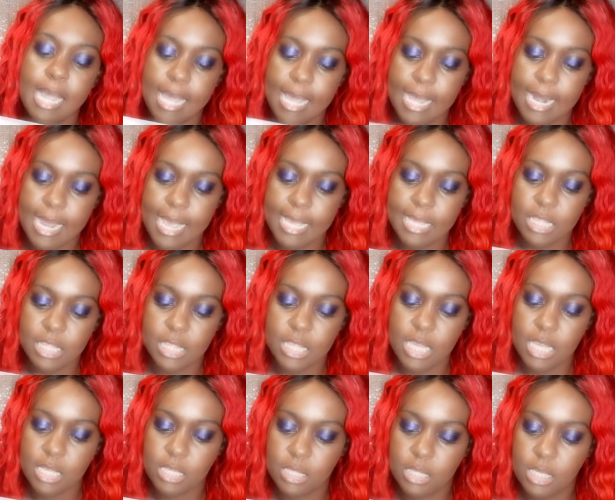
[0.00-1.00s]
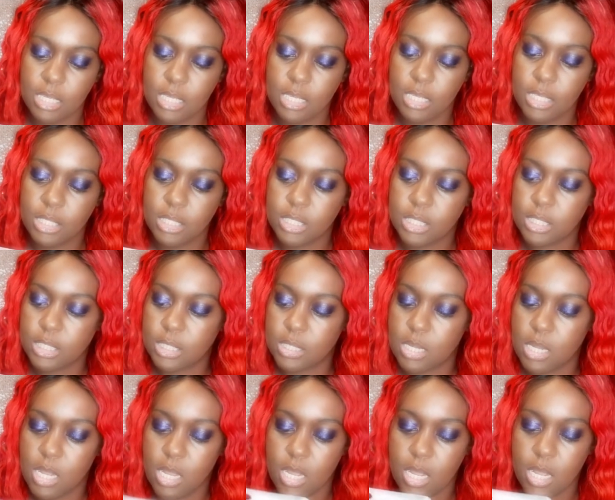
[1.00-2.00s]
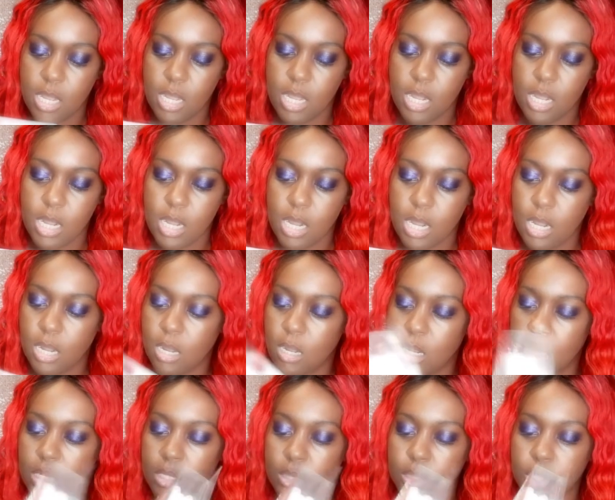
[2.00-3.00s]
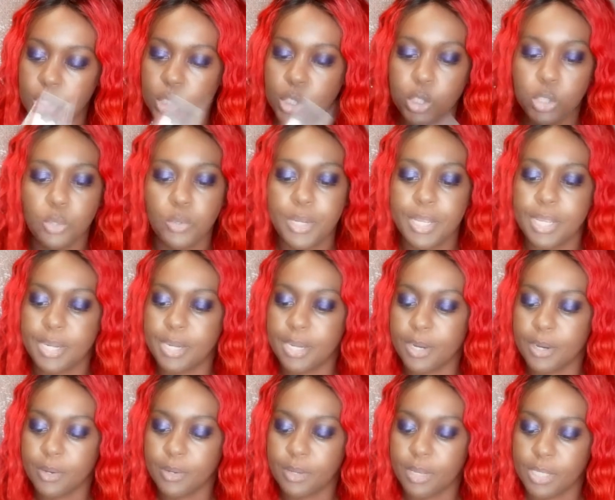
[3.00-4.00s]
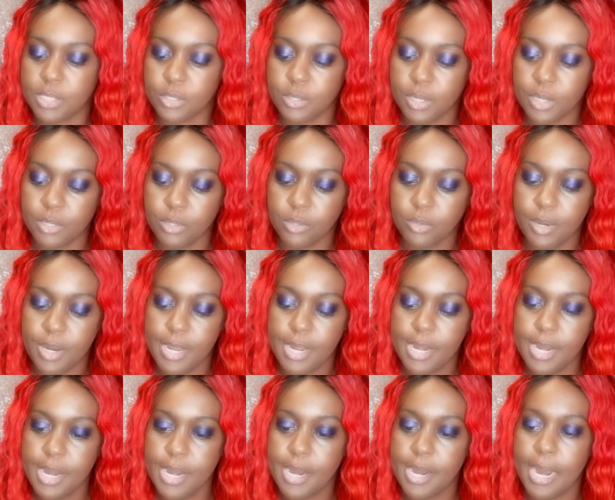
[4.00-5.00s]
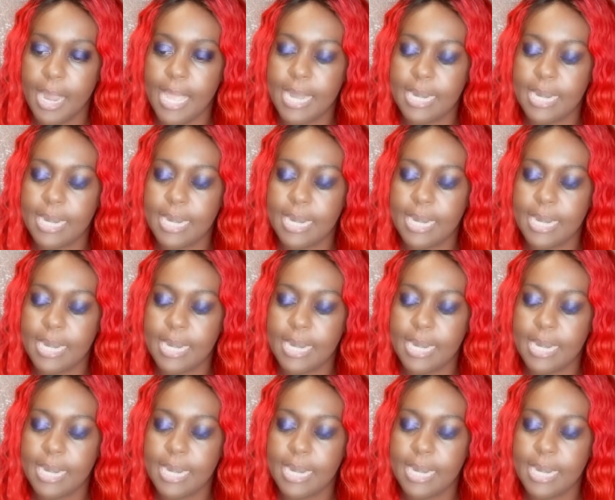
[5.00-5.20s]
and I think these, there's three in here. Okay, so there are three in here.